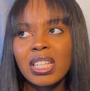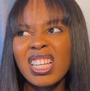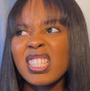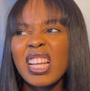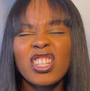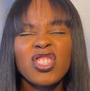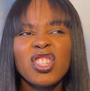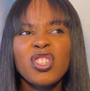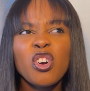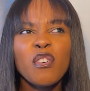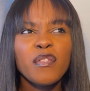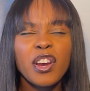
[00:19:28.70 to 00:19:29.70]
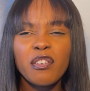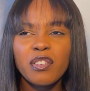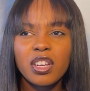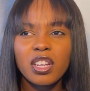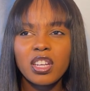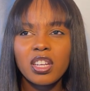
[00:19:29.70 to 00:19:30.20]
it's actually not
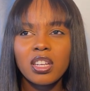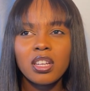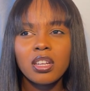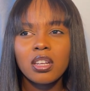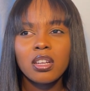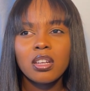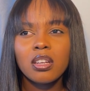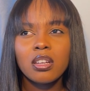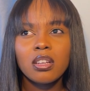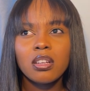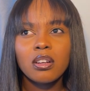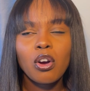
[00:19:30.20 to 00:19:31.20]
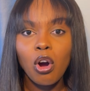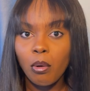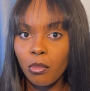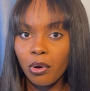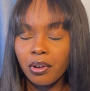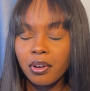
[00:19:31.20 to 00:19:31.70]
very
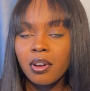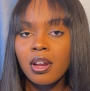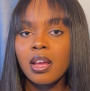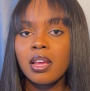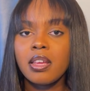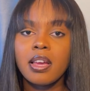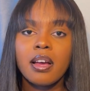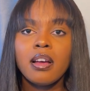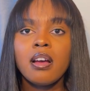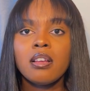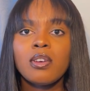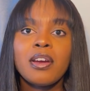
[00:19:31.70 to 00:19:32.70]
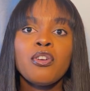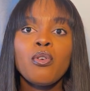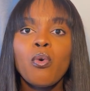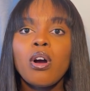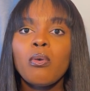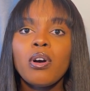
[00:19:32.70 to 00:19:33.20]
common yeah so i know
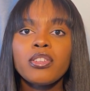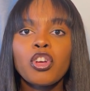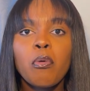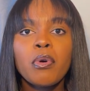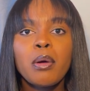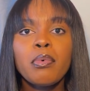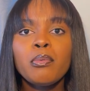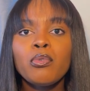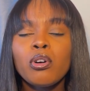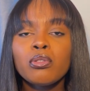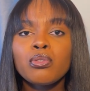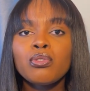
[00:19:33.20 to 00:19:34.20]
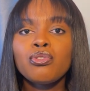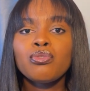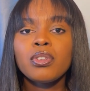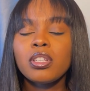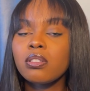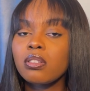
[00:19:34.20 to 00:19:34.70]
what, what is common that people also do
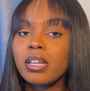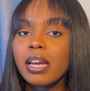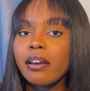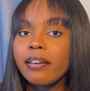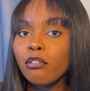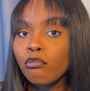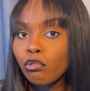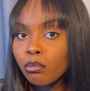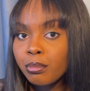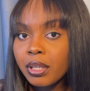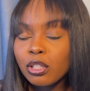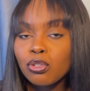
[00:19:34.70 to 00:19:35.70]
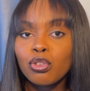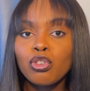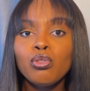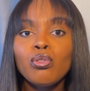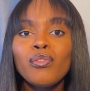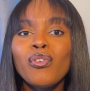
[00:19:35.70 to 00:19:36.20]
is to get a roommate so
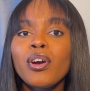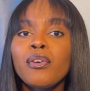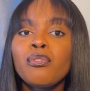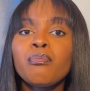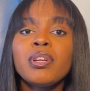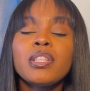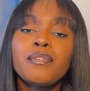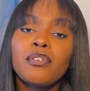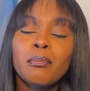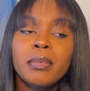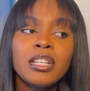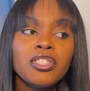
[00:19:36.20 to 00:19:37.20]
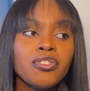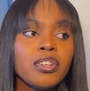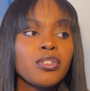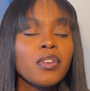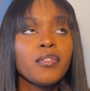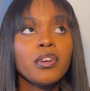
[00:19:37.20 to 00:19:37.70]
you look for a roommate from nigeria
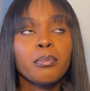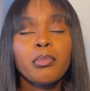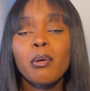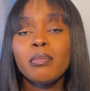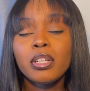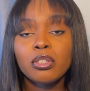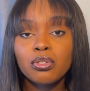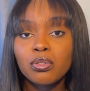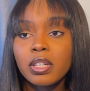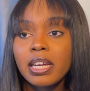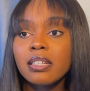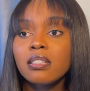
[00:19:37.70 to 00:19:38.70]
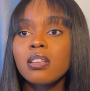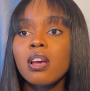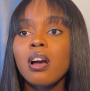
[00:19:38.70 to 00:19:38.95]
so if you're probably a student